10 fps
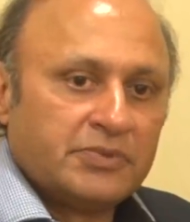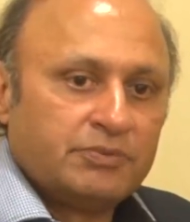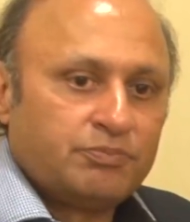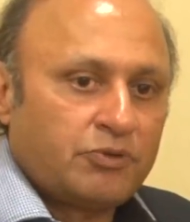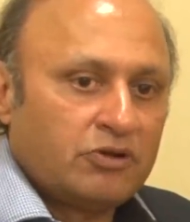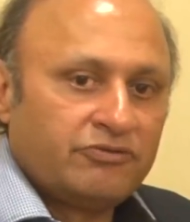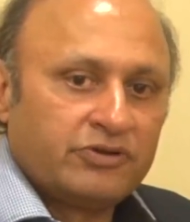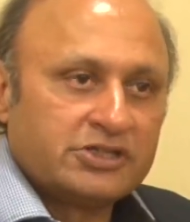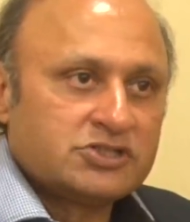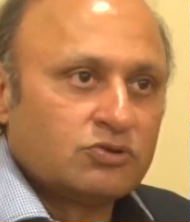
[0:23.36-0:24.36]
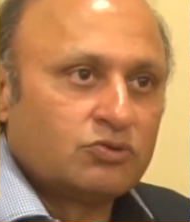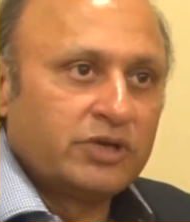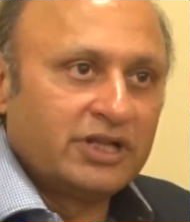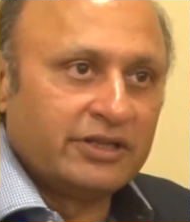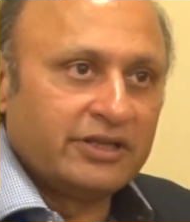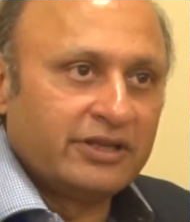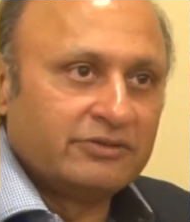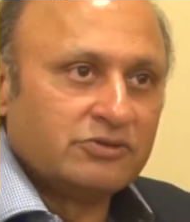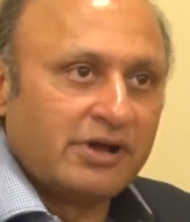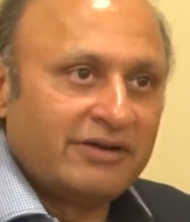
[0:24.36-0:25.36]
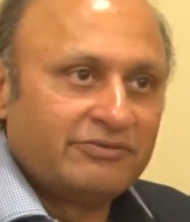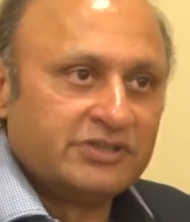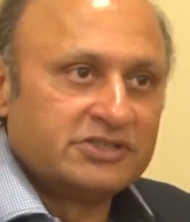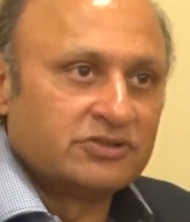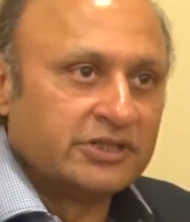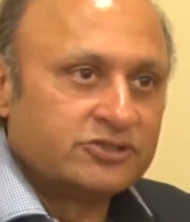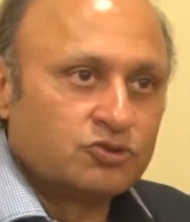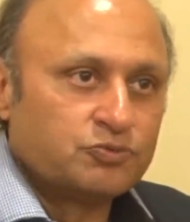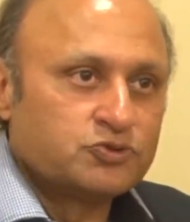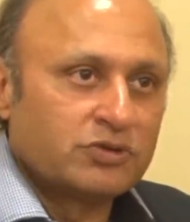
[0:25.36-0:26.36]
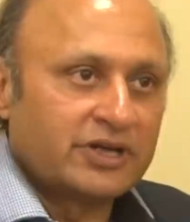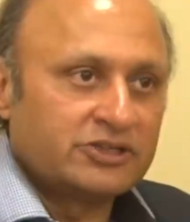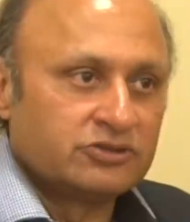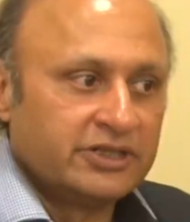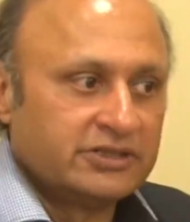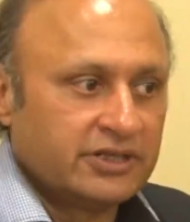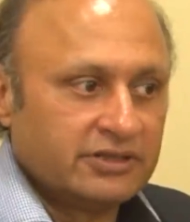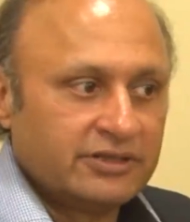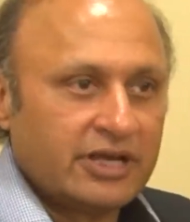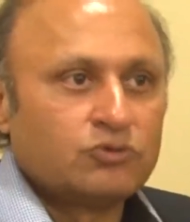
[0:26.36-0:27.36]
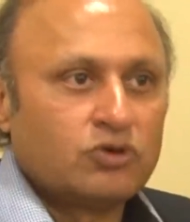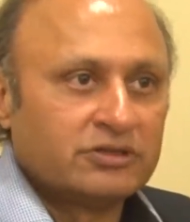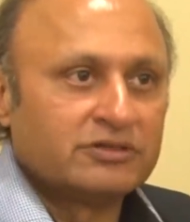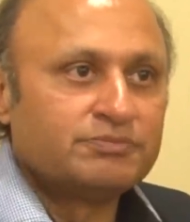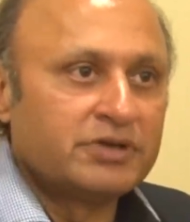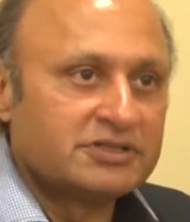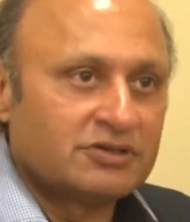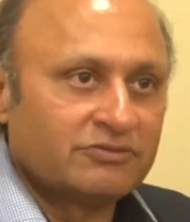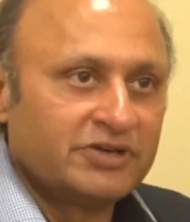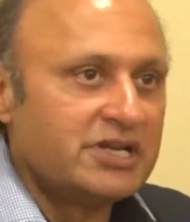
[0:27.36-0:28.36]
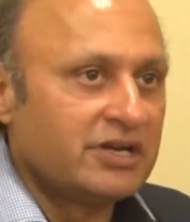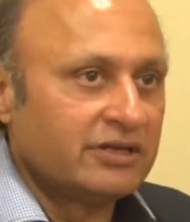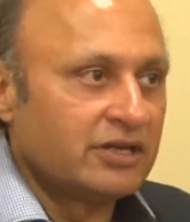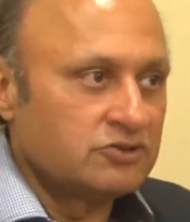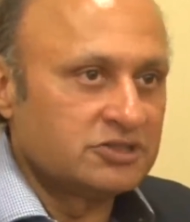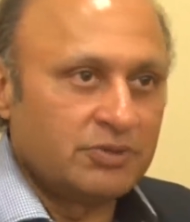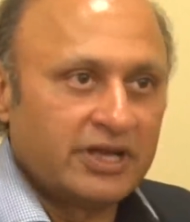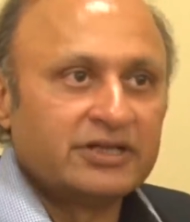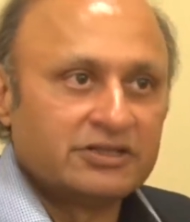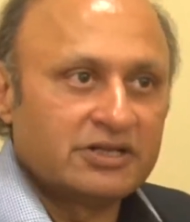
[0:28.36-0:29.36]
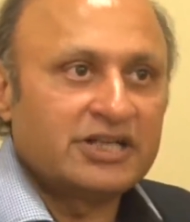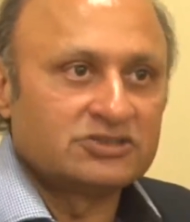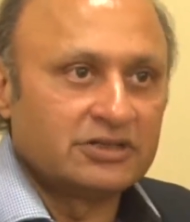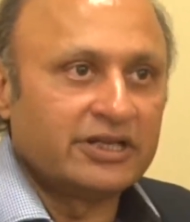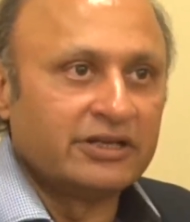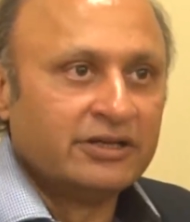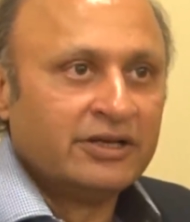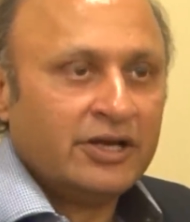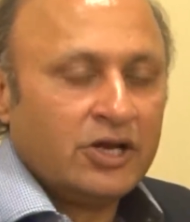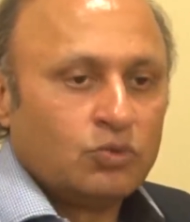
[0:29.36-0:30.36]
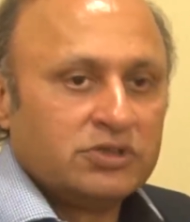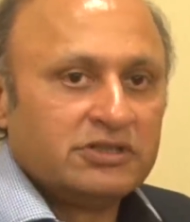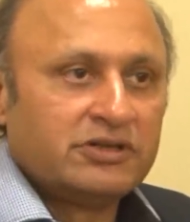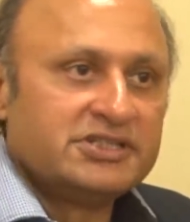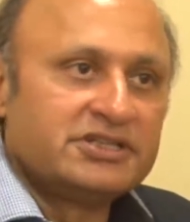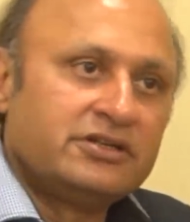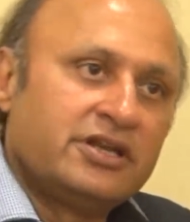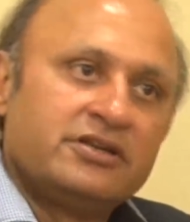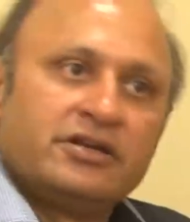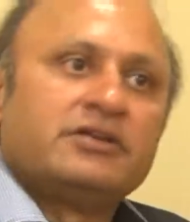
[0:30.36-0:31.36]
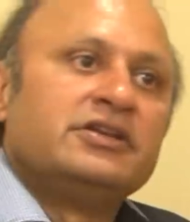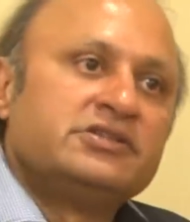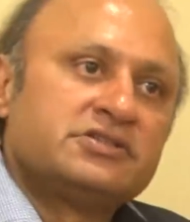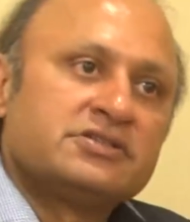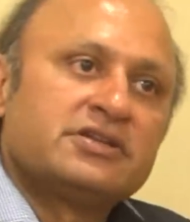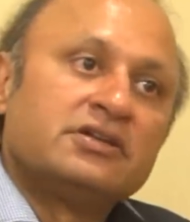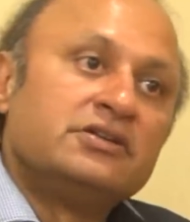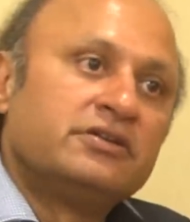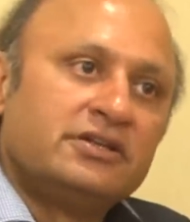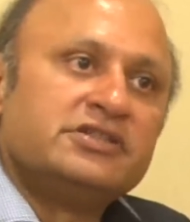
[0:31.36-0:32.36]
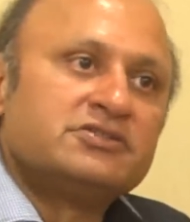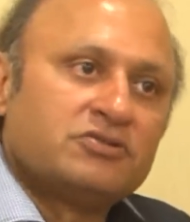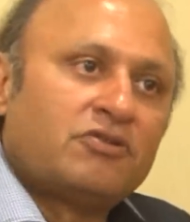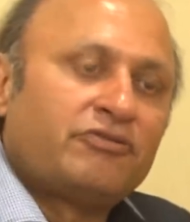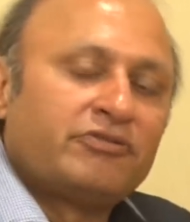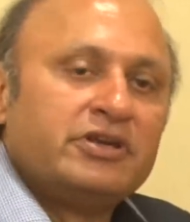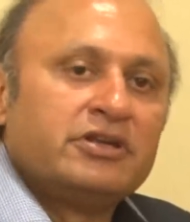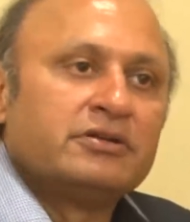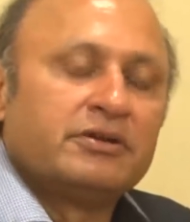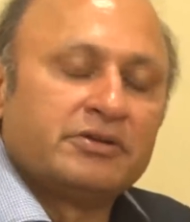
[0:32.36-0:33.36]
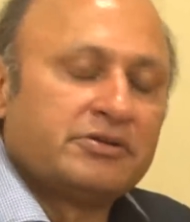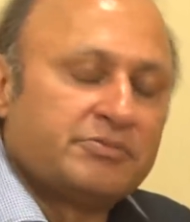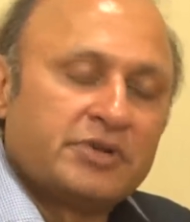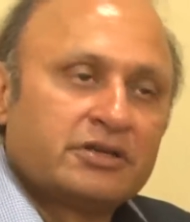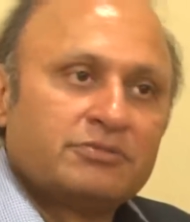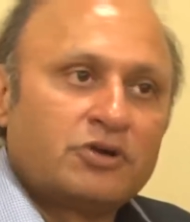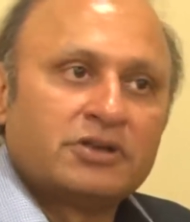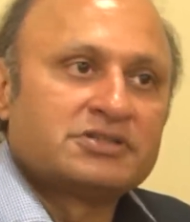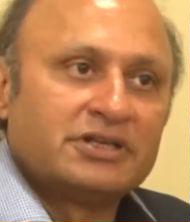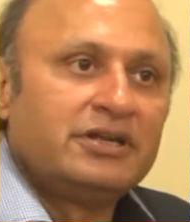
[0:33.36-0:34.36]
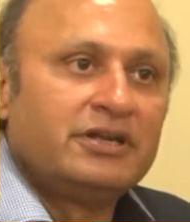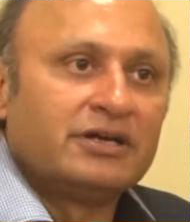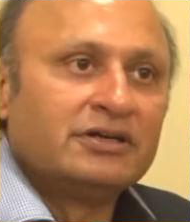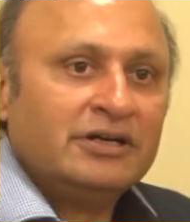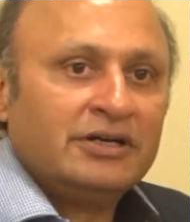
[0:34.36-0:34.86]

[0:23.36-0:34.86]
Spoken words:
It proliferates so quickly, and you have these release groups who are actually taking camcorded prints out of India and now supplying internationally. With increasing day-date releases and earlier releases of Indian American products in India,